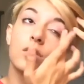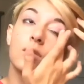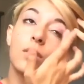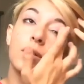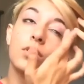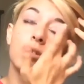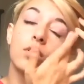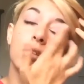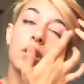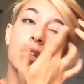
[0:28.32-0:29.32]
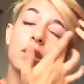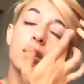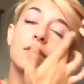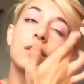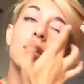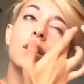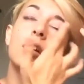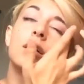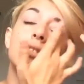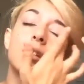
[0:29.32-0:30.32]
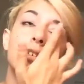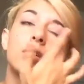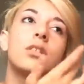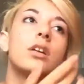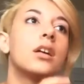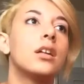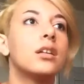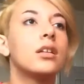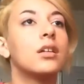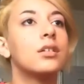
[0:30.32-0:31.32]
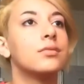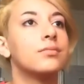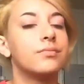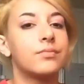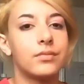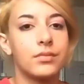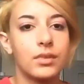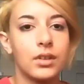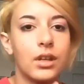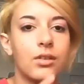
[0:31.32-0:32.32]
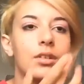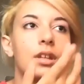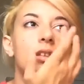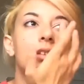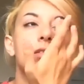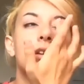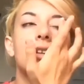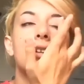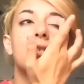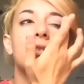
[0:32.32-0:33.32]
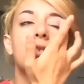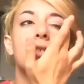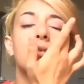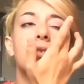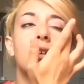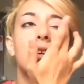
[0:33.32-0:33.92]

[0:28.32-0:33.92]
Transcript: So I will do this. I'll tell you that I don't think there's any sort of